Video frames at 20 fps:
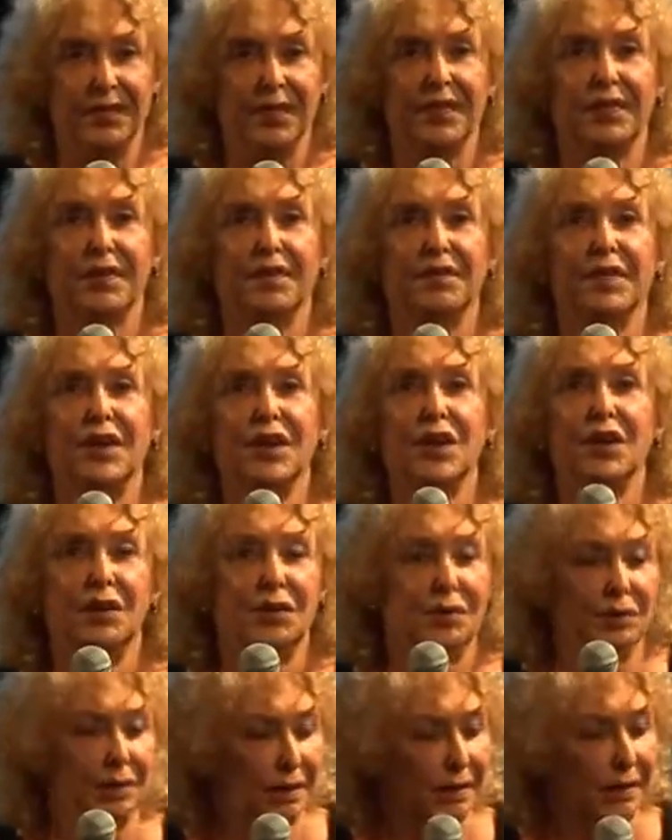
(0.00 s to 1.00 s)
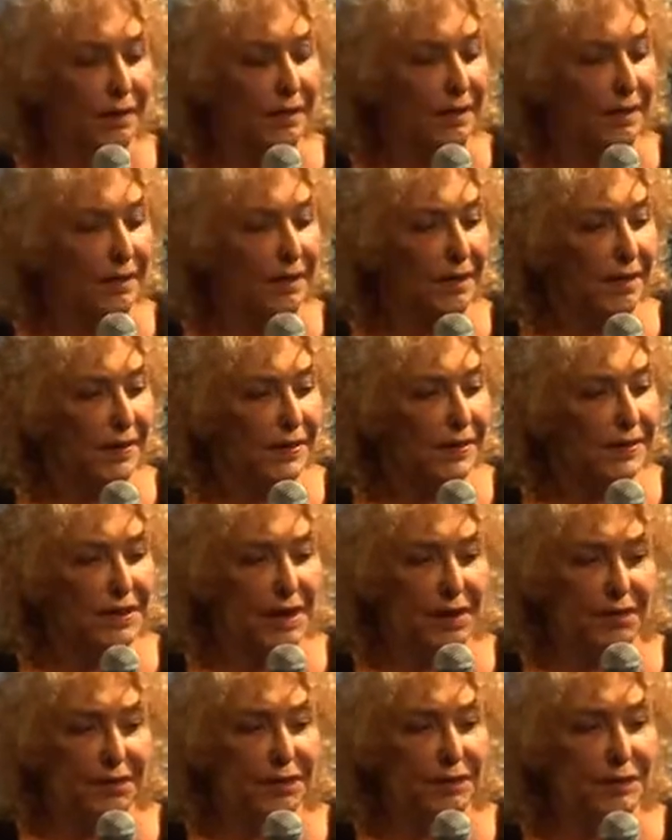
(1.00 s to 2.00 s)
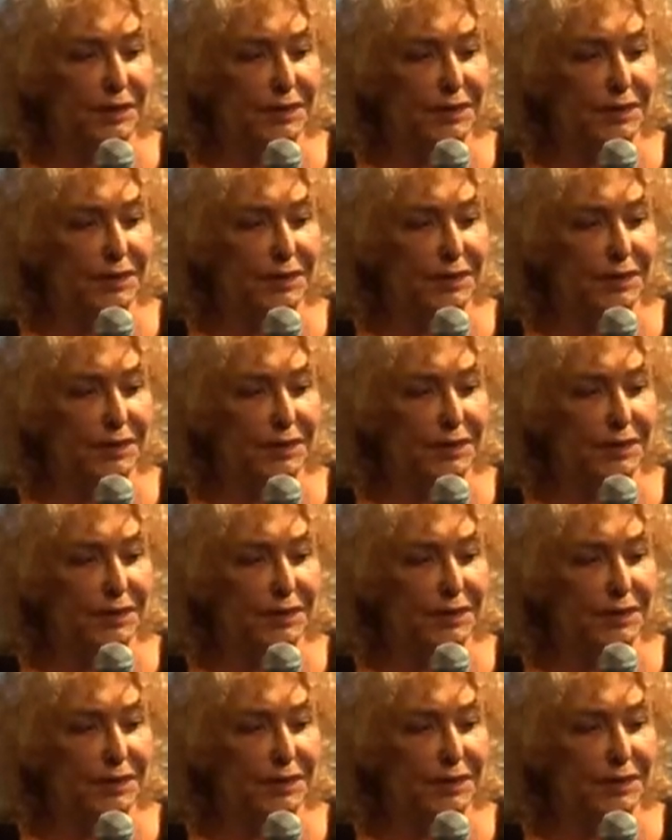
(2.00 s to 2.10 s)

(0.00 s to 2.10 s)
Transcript: the video of Snafu.